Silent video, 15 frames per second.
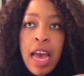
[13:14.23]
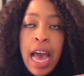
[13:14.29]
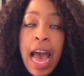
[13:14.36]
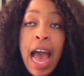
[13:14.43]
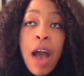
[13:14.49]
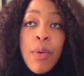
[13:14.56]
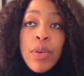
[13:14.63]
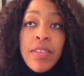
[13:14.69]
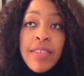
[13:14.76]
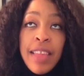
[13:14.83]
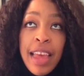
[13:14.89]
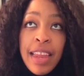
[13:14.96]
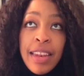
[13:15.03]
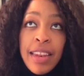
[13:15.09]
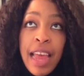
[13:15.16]
I was
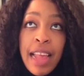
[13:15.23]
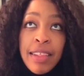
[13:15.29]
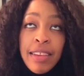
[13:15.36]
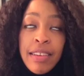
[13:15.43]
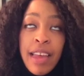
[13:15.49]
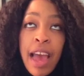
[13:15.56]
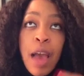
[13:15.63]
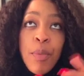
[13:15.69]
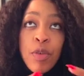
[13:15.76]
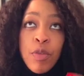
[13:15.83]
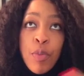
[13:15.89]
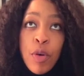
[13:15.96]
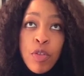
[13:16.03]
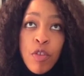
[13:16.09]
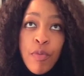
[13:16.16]
then at the time
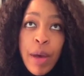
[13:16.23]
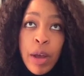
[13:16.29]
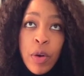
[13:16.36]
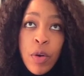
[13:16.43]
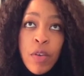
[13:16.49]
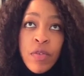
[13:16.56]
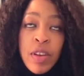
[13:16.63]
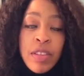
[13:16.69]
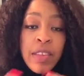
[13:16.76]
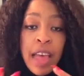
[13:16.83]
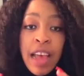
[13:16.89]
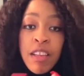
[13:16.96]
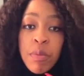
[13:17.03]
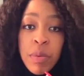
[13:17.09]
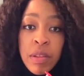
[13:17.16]
with both of my girlfriends. The
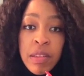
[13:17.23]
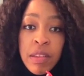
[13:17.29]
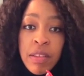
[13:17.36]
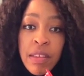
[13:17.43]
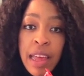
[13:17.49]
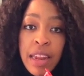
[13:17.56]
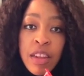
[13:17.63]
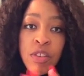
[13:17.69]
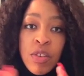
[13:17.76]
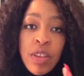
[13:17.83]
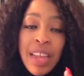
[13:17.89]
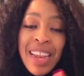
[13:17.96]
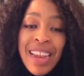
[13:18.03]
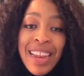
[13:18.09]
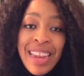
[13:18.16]
husbands decided to
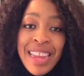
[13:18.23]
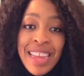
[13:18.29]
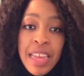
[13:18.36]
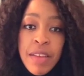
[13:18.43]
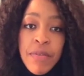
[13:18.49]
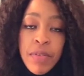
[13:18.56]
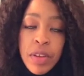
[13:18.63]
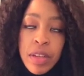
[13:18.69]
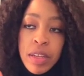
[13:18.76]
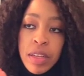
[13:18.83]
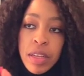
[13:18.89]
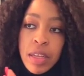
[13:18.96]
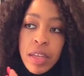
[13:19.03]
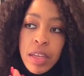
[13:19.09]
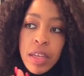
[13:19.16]
then leave,
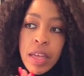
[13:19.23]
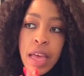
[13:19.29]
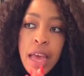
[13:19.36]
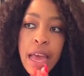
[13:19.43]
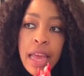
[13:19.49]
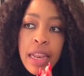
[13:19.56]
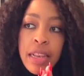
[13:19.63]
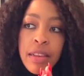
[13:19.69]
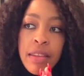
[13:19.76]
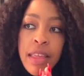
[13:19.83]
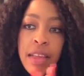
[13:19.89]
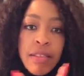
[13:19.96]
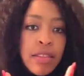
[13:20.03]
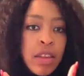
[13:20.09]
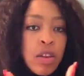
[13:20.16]
and
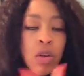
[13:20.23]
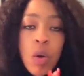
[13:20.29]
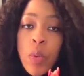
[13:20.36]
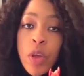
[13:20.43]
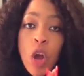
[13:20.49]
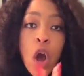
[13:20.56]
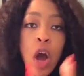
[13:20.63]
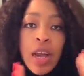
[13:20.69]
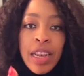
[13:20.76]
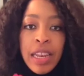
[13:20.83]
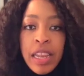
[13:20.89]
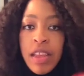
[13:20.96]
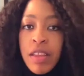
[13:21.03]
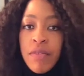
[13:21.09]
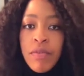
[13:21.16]
they said, no, we can't
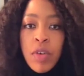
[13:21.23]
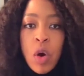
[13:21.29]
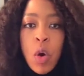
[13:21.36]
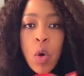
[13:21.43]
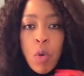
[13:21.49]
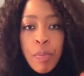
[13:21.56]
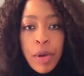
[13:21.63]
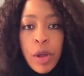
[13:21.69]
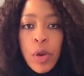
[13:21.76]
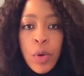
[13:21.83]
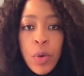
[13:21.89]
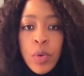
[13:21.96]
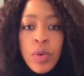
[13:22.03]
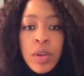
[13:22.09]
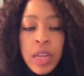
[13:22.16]
leave Hope
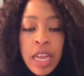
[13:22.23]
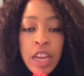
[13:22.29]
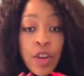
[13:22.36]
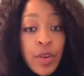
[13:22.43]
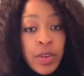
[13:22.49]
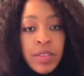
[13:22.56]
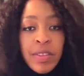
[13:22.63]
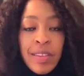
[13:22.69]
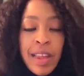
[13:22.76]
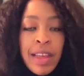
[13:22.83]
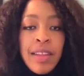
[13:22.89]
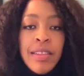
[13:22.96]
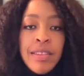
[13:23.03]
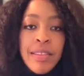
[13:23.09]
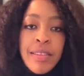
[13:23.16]
alone in her
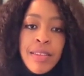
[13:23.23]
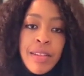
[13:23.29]
state.